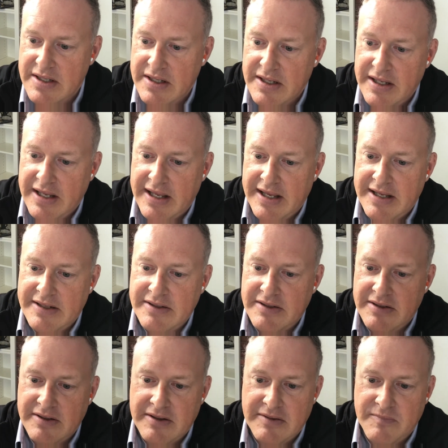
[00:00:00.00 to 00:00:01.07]
And
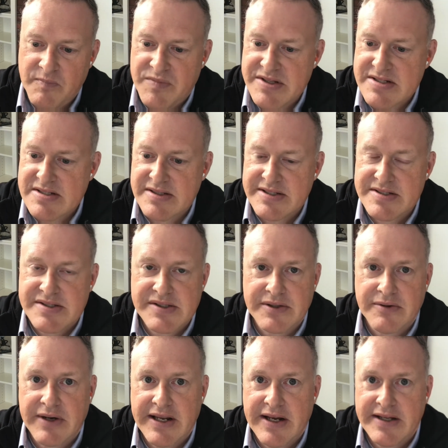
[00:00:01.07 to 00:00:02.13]
this leads to
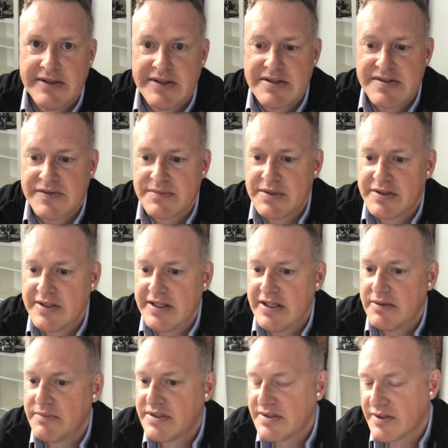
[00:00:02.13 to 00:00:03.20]
great ideas from the
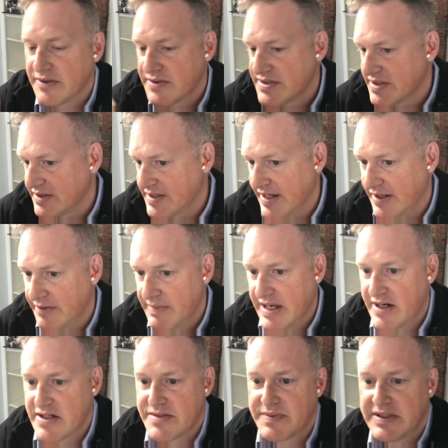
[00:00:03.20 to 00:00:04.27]
team. It goes to data
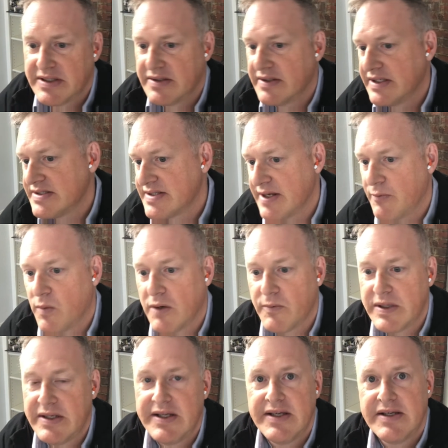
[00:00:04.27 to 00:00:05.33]
management. They say, what
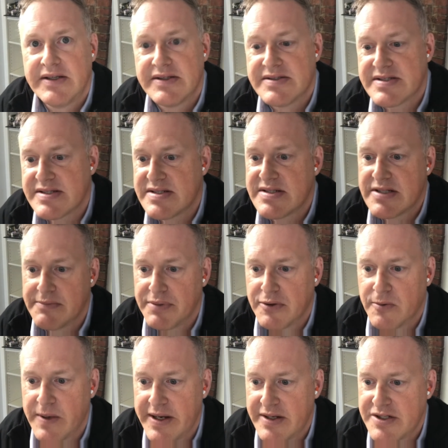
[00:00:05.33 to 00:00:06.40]
we need is a simple
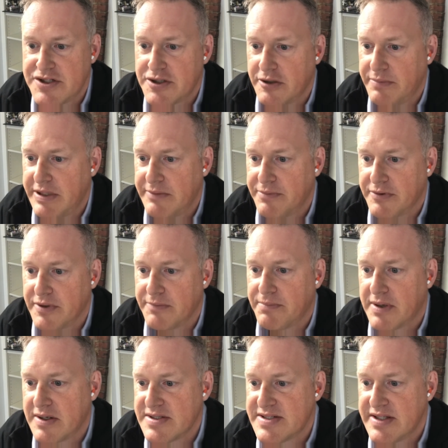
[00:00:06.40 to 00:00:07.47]
way to show people the
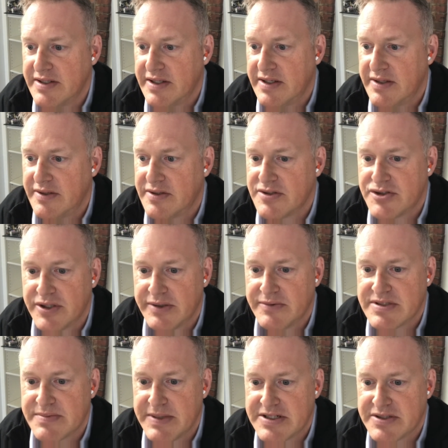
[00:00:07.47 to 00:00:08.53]
parts they need to treat with
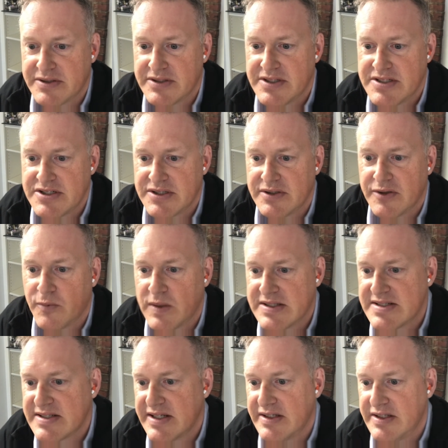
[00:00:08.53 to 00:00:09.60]
special attention, the
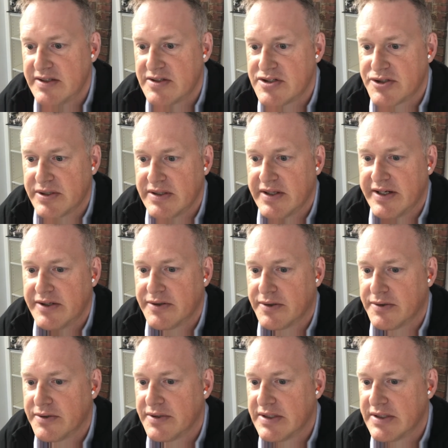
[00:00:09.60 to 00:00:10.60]
ones they need to treat like gold.